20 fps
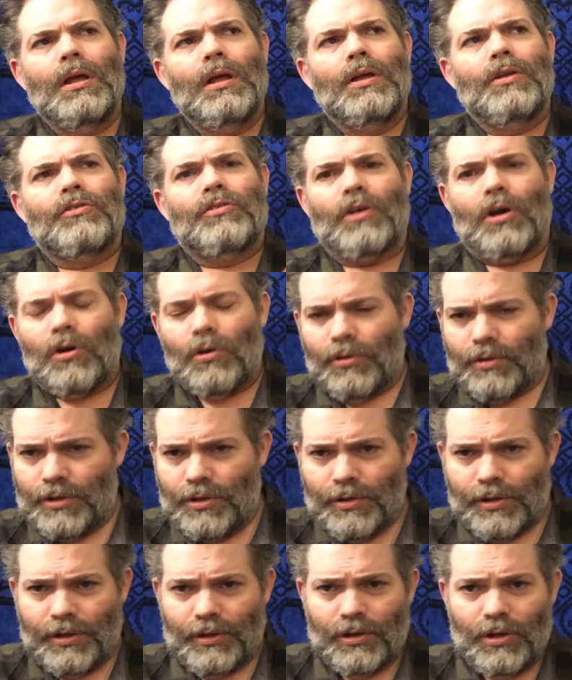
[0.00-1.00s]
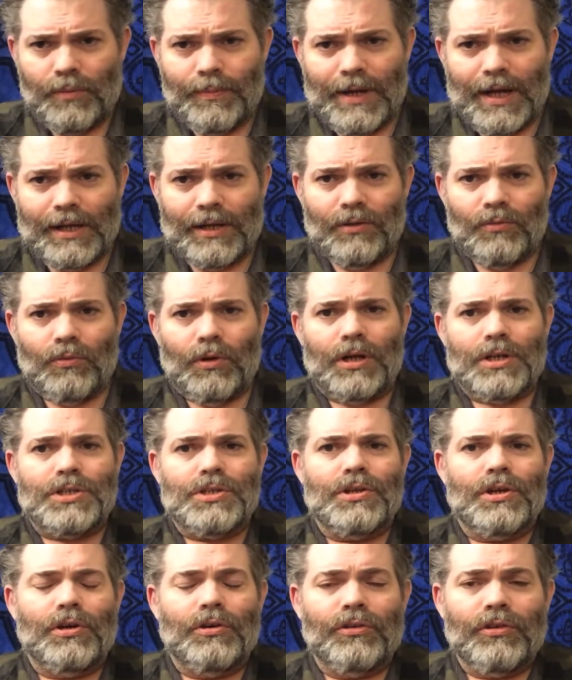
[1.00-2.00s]
So you can go back and watch
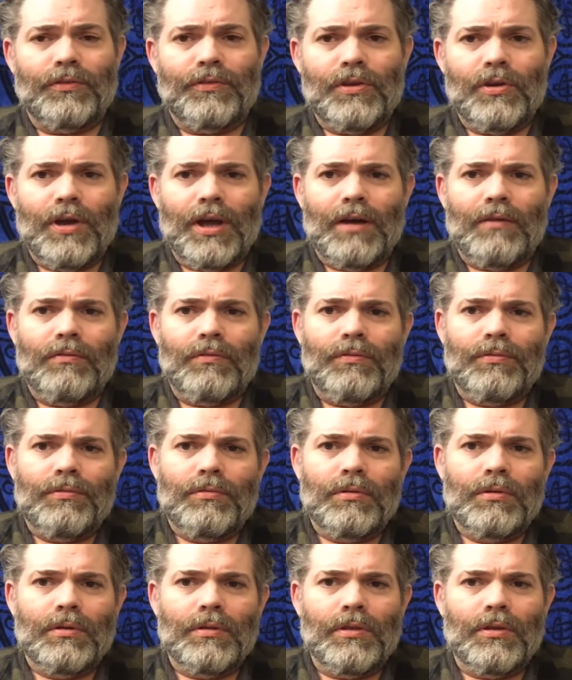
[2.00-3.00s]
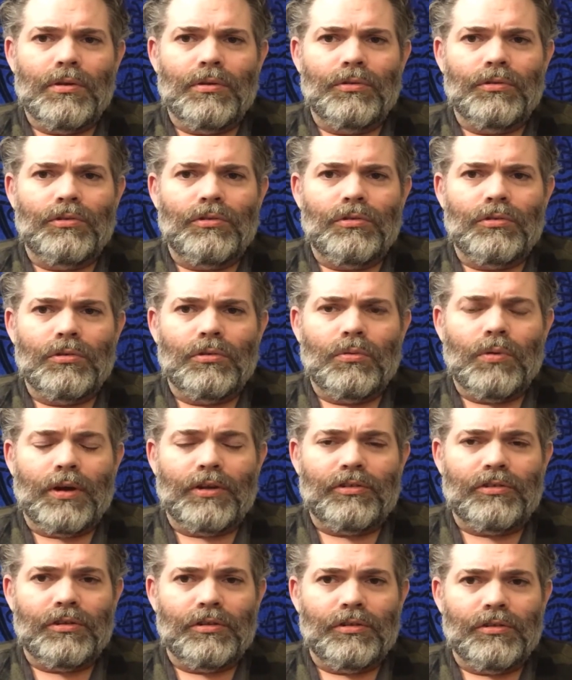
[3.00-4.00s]
those if you have those
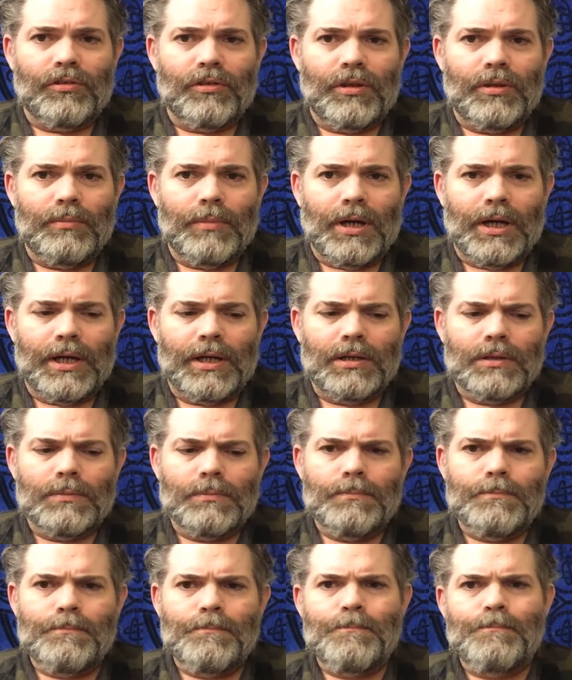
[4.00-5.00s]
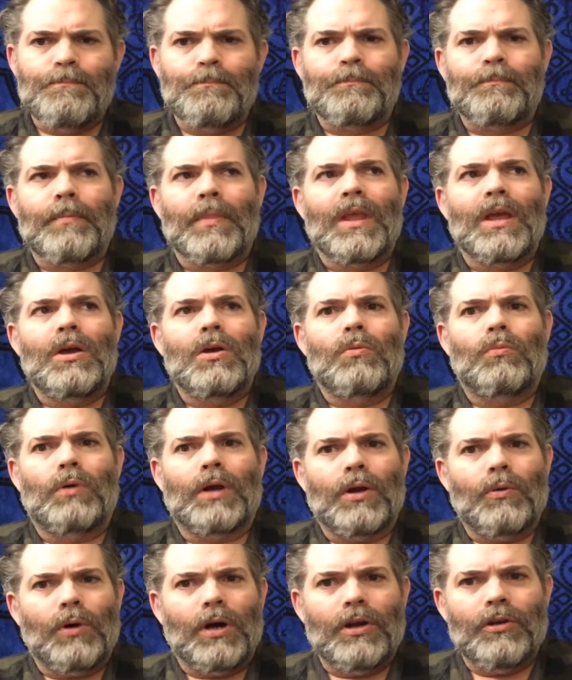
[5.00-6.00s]
questions in mind.
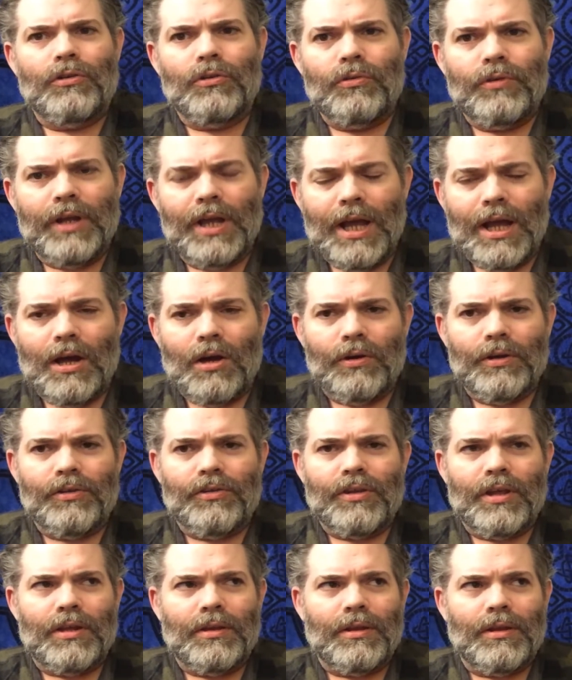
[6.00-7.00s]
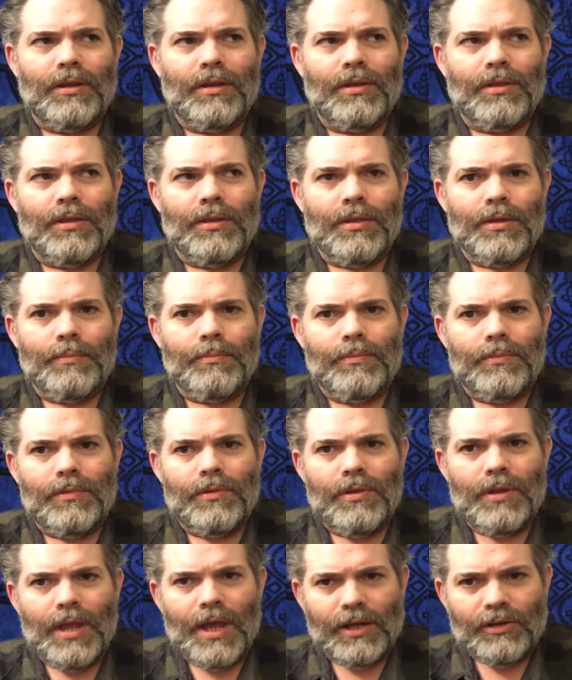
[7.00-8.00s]
What I want to do now is that the
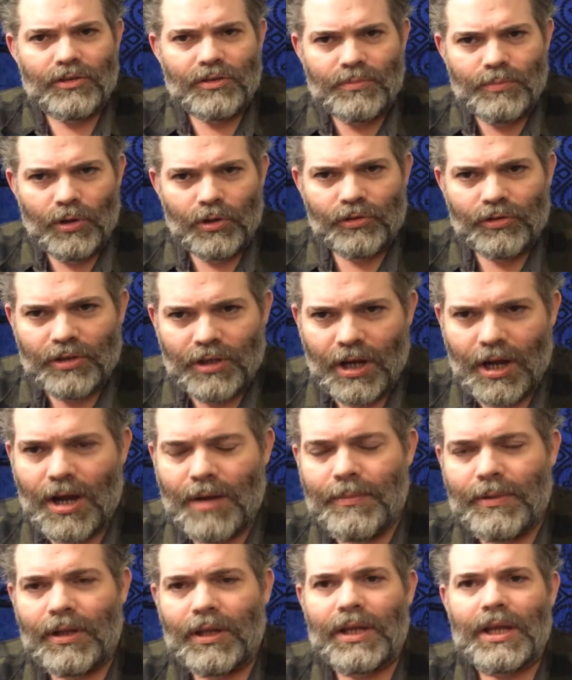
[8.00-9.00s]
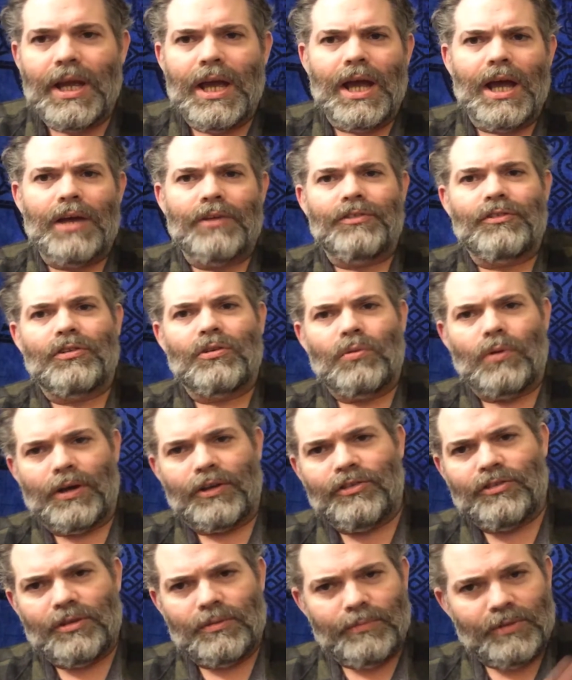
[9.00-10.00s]
next most commonly asked
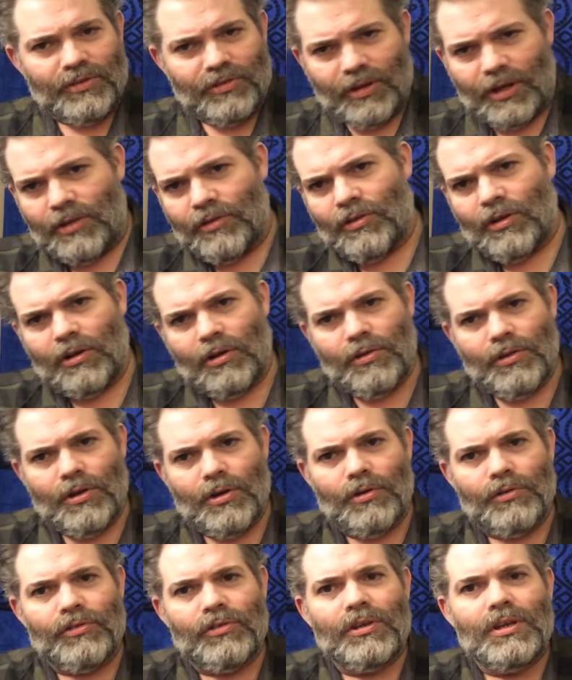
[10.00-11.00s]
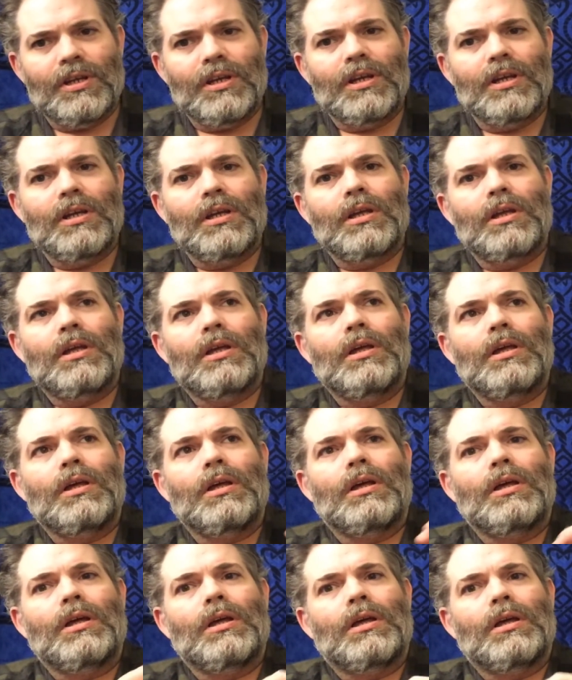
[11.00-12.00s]
question, besides all those,
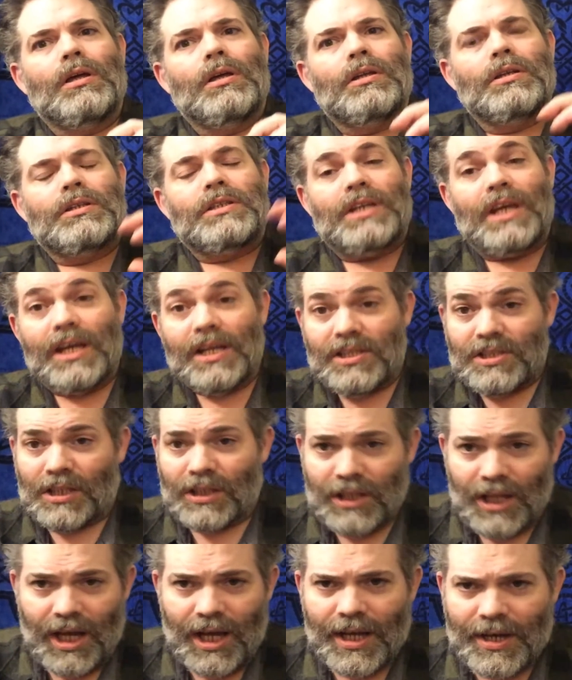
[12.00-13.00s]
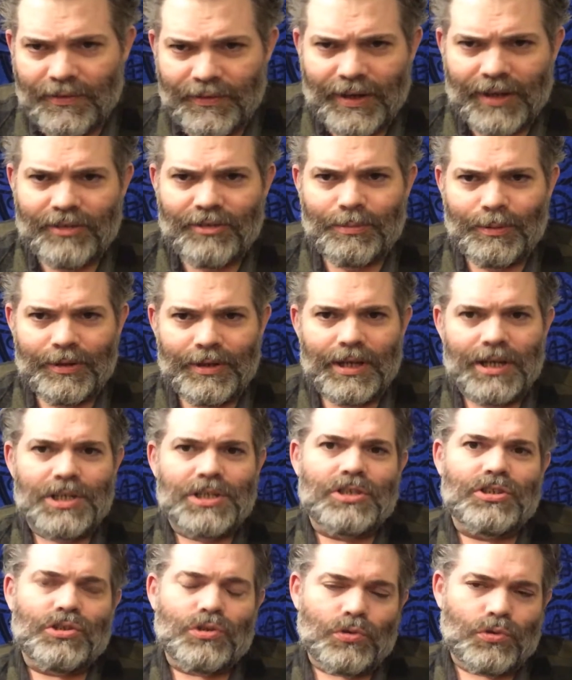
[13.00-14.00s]
takes a lot of
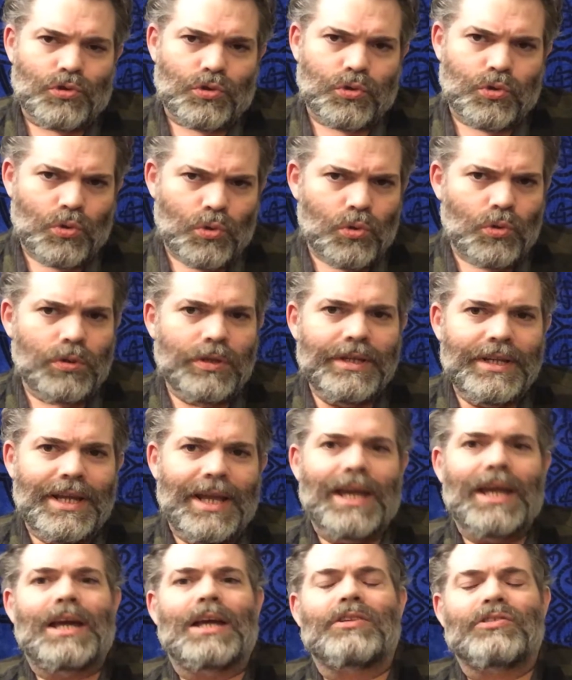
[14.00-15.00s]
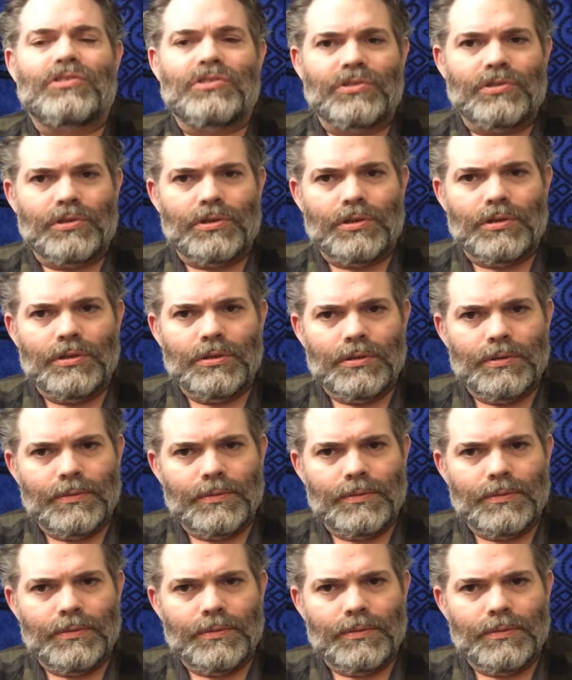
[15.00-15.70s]
explanation to truly answer